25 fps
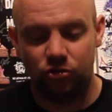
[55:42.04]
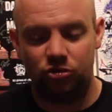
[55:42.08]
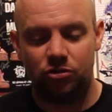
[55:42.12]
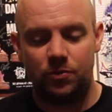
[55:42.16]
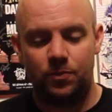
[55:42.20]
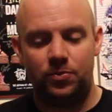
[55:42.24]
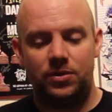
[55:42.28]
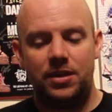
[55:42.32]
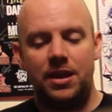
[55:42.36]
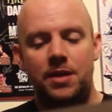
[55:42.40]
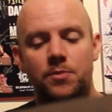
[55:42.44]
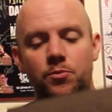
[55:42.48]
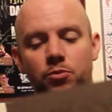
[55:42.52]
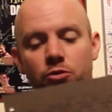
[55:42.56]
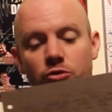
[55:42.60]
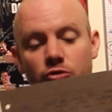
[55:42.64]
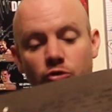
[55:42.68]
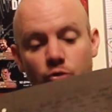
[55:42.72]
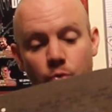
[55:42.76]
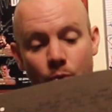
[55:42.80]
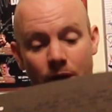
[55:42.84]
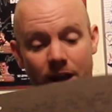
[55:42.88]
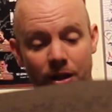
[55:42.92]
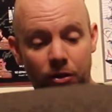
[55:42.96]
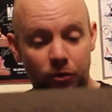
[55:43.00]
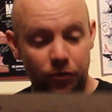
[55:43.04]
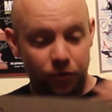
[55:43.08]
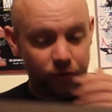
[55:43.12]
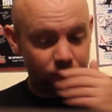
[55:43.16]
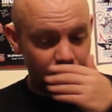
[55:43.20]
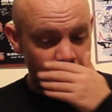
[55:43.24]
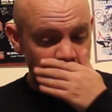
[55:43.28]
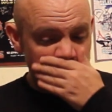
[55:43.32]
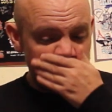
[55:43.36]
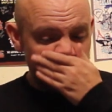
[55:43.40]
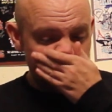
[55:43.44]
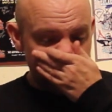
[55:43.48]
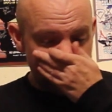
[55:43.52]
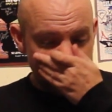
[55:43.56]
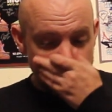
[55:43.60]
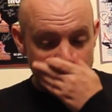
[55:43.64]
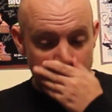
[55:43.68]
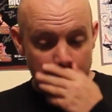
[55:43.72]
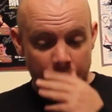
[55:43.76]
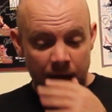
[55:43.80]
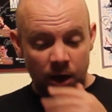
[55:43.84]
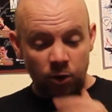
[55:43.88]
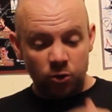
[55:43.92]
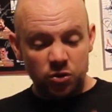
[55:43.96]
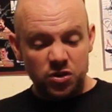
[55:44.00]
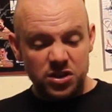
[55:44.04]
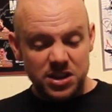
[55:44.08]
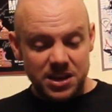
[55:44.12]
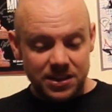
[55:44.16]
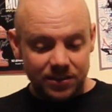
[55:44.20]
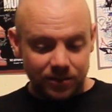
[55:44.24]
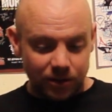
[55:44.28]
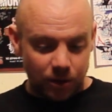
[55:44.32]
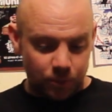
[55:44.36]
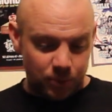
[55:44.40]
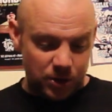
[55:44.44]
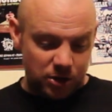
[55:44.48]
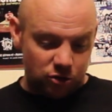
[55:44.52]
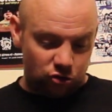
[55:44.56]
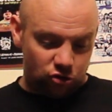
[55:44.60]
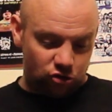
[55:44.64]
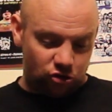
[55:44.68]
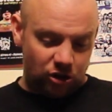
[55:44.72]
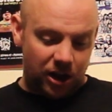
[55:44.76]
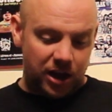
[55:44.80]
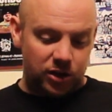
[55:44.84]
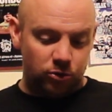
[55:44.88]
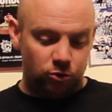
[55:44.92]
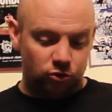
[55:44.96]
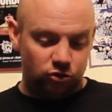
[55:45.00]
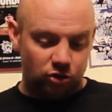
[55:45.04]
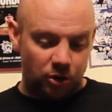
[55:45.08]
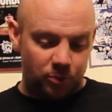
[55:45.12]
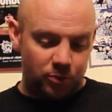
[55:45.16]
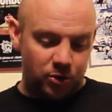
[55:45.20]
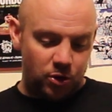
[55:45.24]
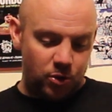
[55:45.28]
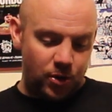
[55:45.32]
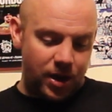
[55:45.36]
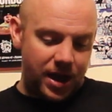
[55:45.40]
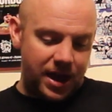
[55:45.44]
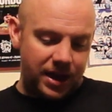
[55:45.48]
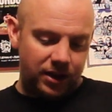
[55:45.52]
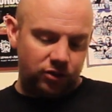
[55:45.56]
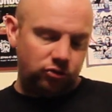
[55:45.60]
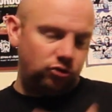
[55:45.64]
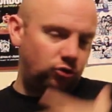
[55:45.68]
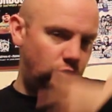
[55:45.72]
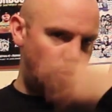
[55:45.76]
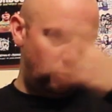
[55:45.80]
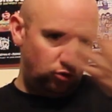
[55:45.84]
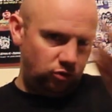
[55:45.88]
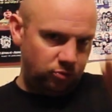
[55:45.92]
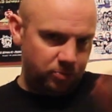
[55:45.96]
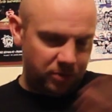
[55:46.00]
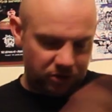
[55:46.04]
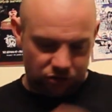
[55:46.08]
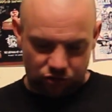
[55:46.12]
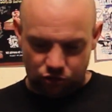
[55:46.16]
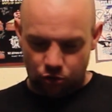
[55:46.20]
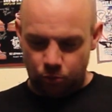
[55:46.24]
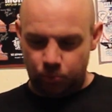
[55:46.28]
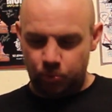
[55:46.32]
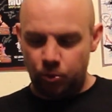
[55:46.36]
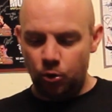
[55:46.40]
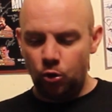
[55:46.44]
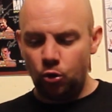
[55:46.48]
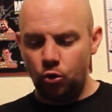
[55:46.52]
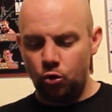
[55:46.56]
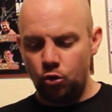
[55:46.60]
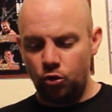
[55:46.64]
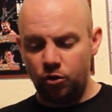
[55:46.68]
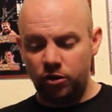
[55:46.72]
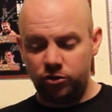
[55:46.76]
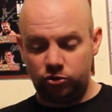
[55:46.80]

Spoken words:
September 12th. Onita beat Shadow WX, who was Mr. Pogo.